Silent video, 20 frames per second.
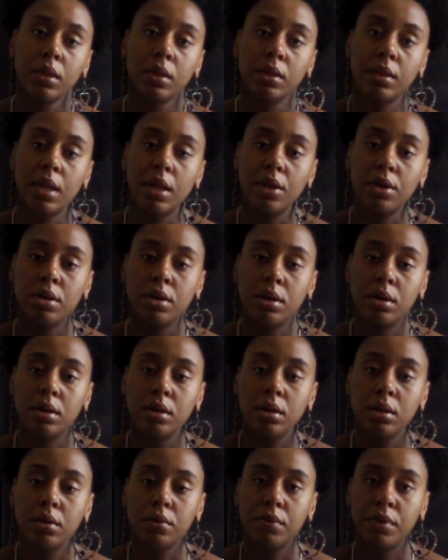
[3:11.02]
they could
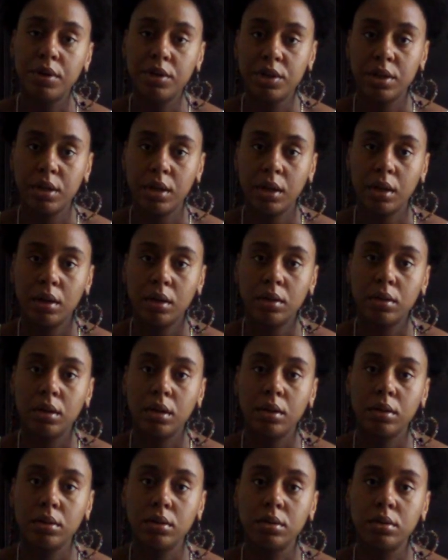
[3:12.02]
reach in there
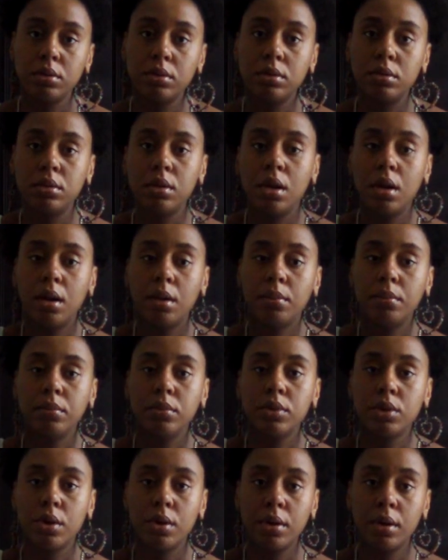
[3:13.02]
and
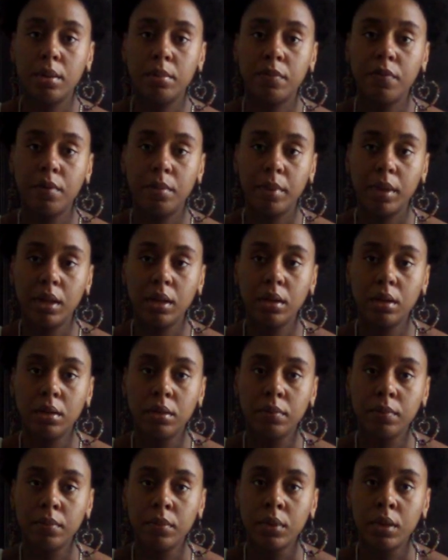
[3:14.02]
turn him for me
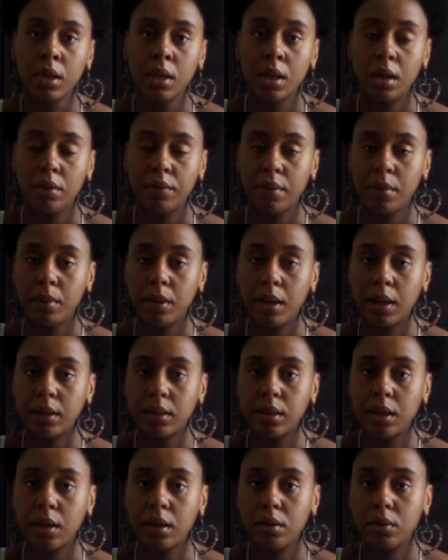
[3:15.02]
if I would like
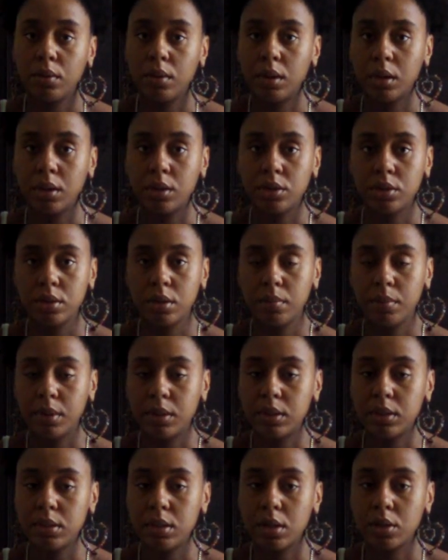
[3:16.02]
that, or they could just give me a
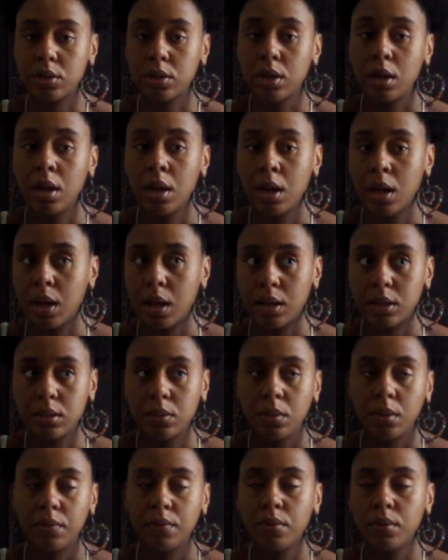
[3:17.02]
C-section. I said,
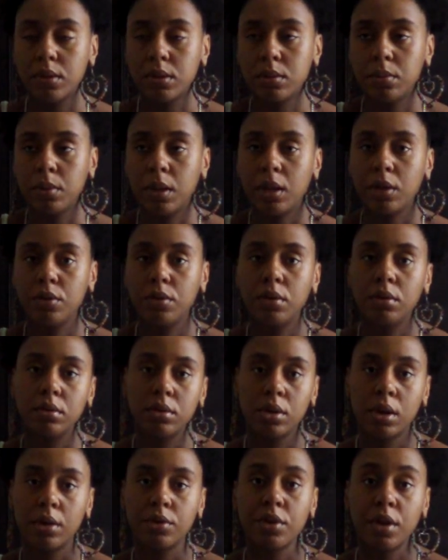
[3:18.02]
well, of course I would like you to
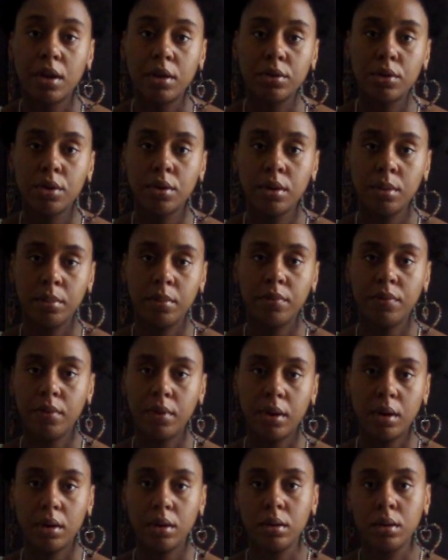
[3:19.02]
try to turn him
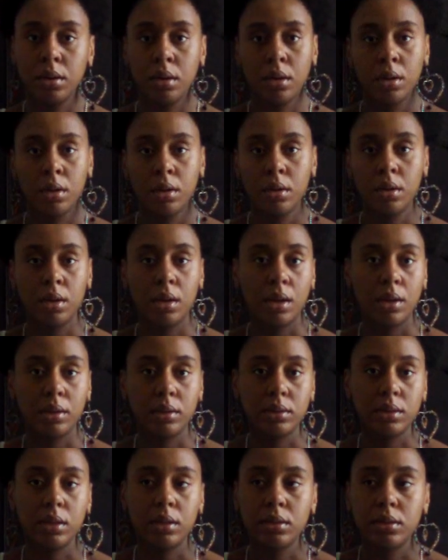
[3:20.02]
before I
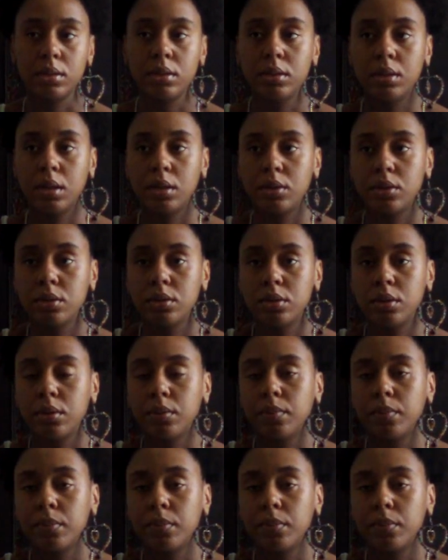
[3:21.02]
say a C-section. So